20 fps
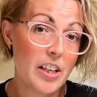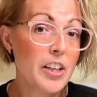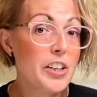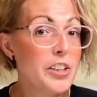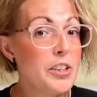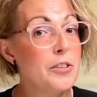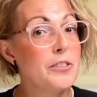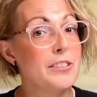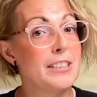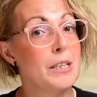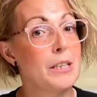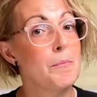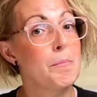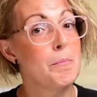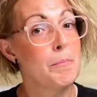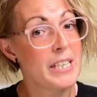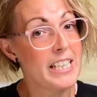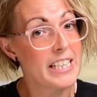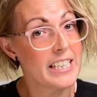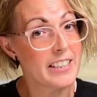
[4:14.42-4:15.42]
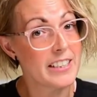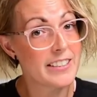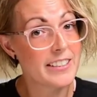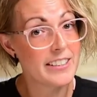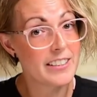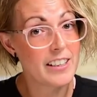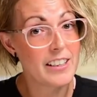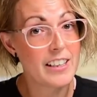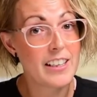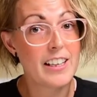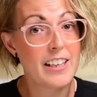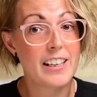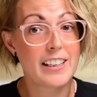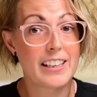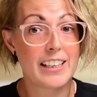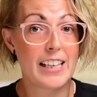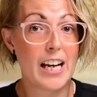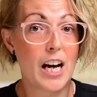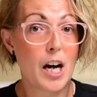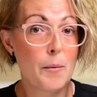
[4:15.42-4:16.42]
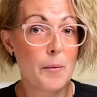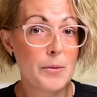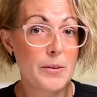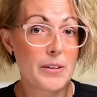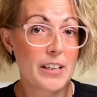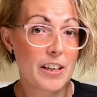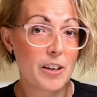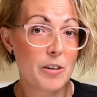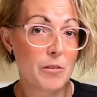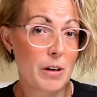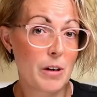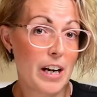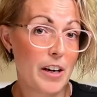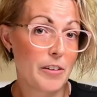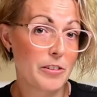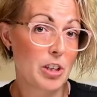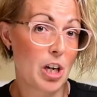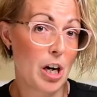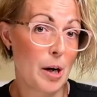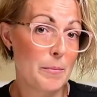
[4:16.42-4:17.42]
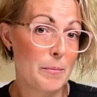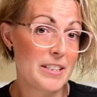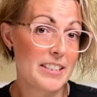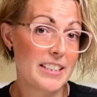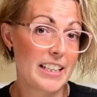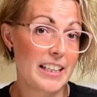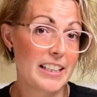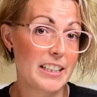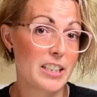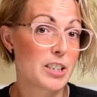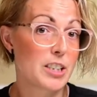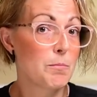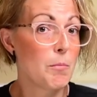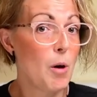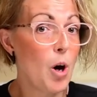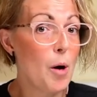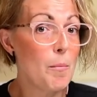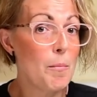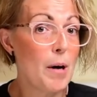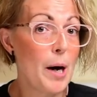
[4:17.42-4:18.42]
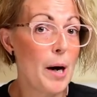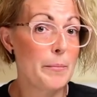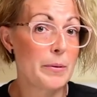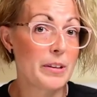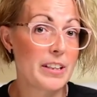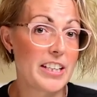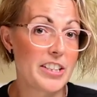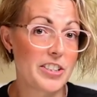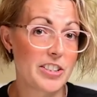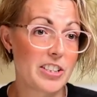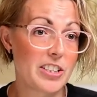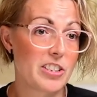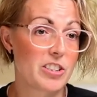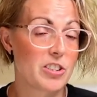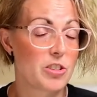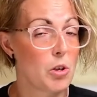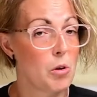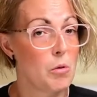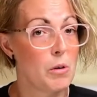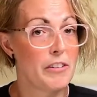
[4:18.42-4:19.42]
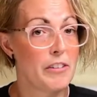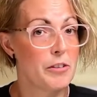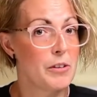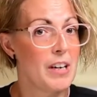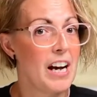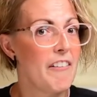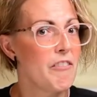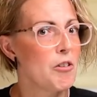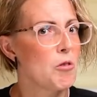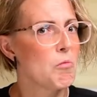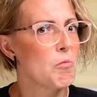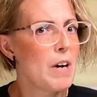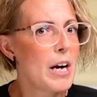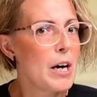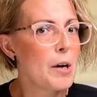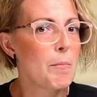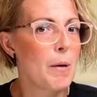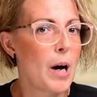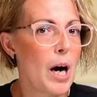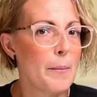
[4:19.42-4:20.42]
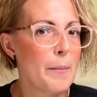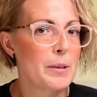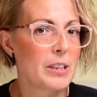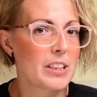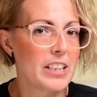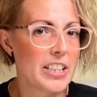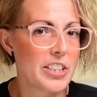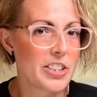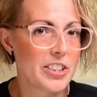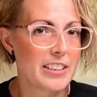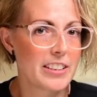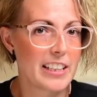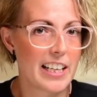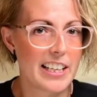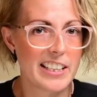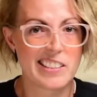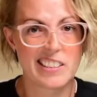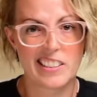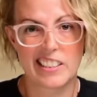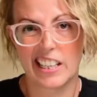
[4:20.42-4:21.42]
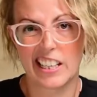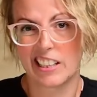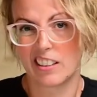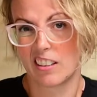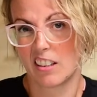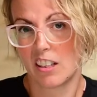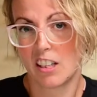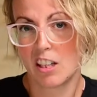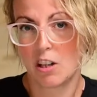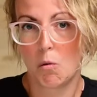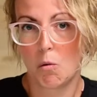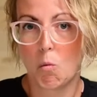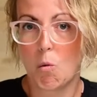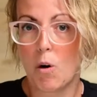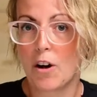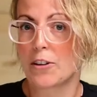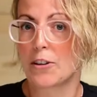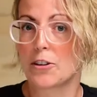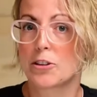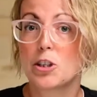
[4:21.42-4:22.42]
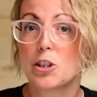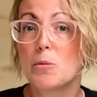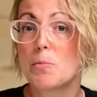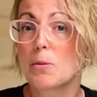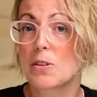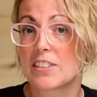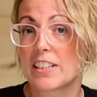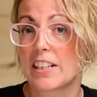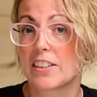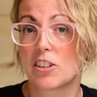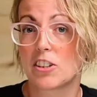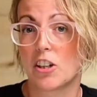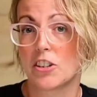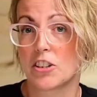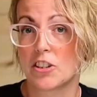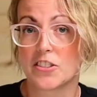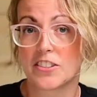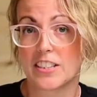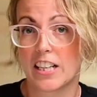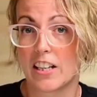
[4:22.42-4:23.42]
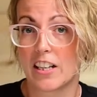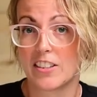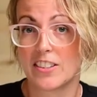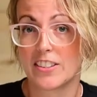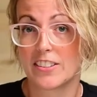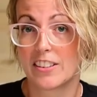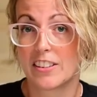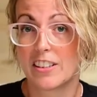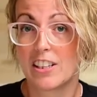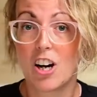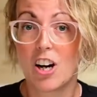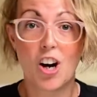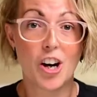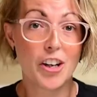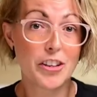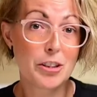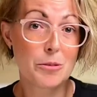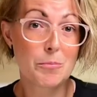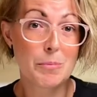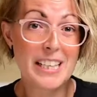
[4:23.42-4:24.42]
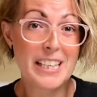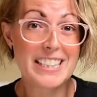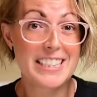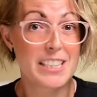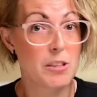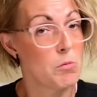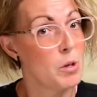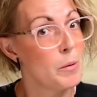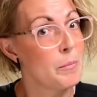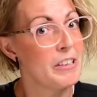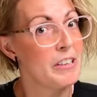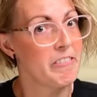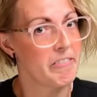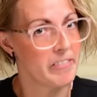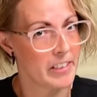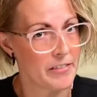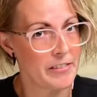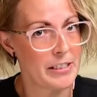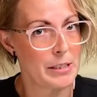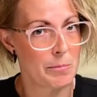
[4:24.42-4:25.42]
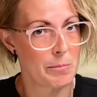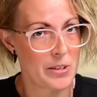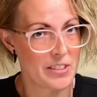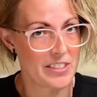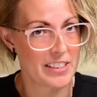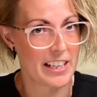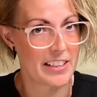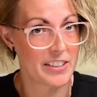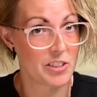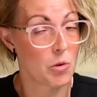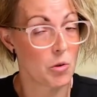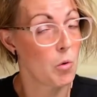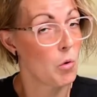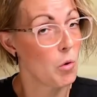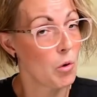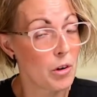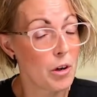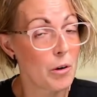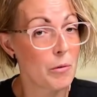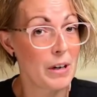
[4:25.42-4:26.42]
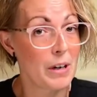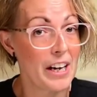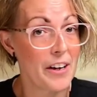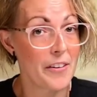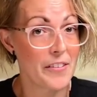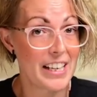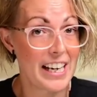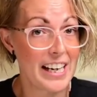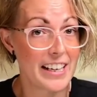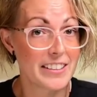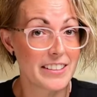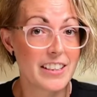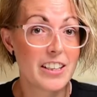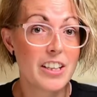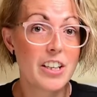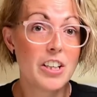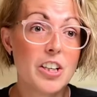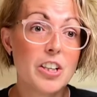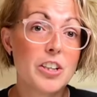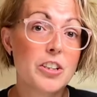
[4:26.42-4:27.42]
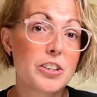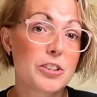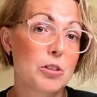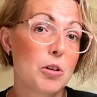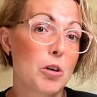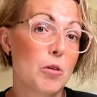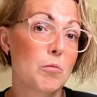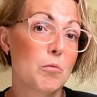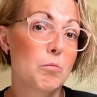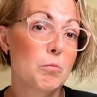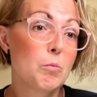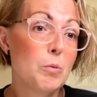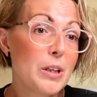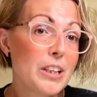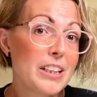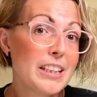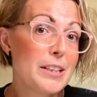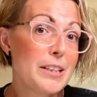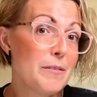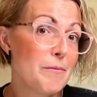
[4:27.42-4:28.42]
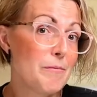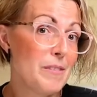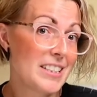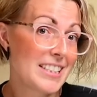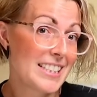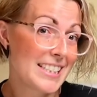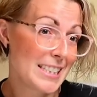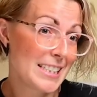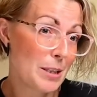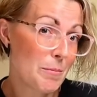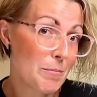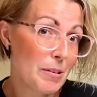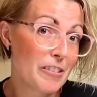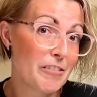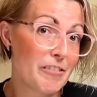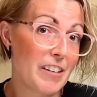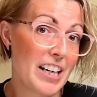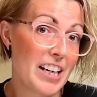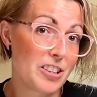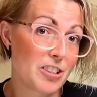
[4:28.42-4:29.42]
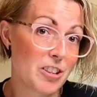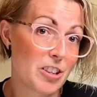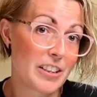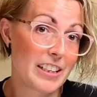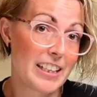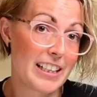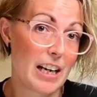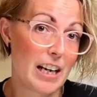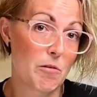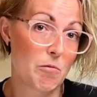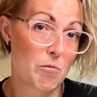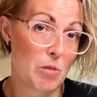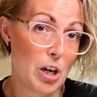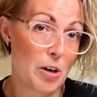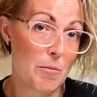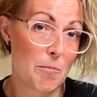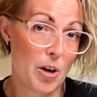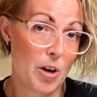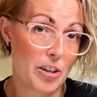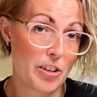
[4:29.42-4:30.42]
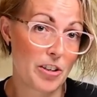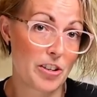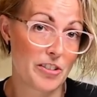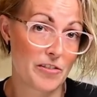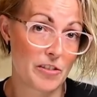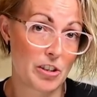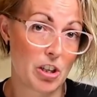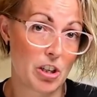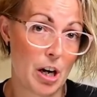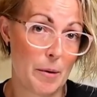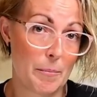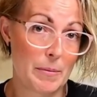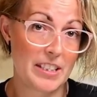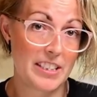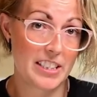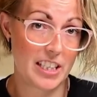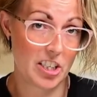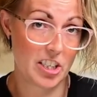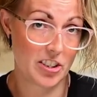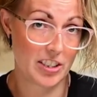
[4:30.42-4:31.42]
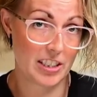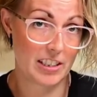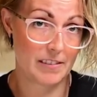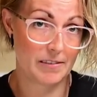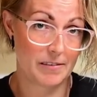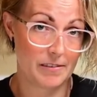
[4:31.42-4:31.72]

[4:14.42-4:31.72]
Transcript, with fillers: using beads can help you get around compensating small populations. So if you have a rare population that's, say, 1 or 2% on your cells, on your beads it will be 50% or around that. So it really simplifies looking at rare markers for compensation.